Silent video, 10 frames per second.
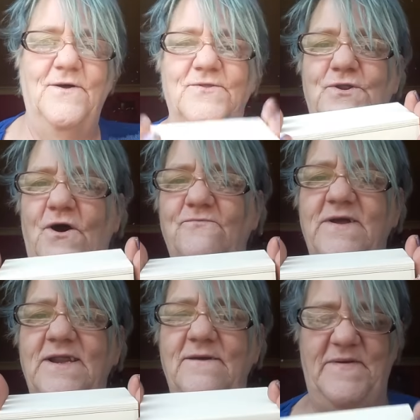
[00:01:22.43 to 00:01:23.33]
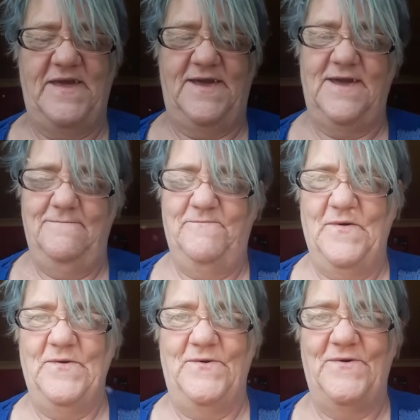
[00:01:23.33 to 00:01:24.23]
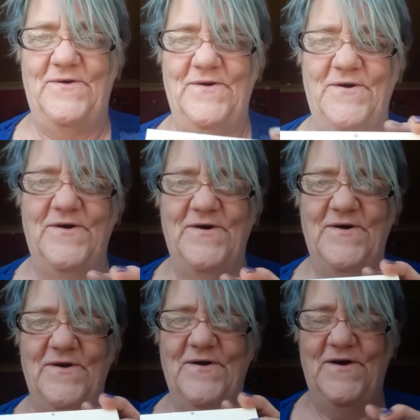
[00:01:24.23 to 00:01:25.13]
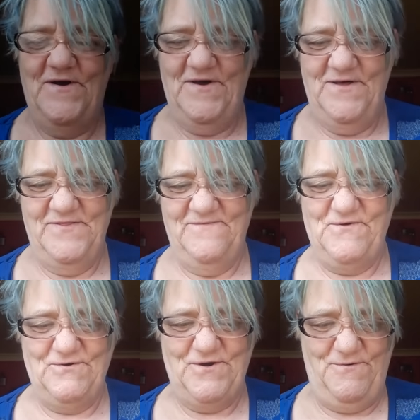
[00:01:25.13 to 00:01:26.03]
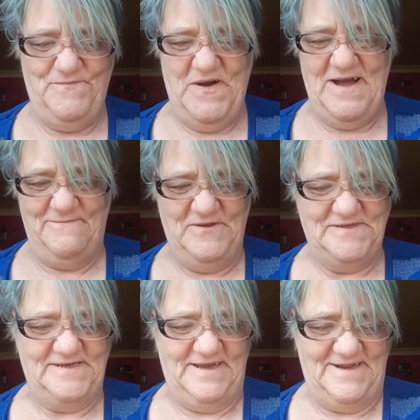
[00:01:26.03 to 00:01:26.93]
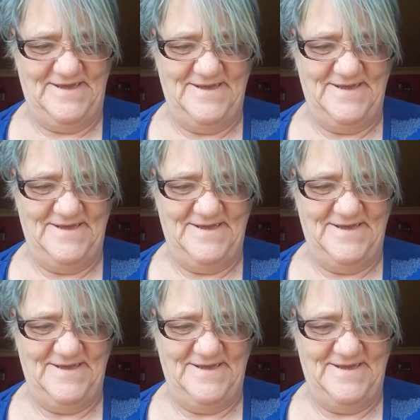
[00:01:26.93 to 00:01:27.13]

They're not really big, but they've got compartments in.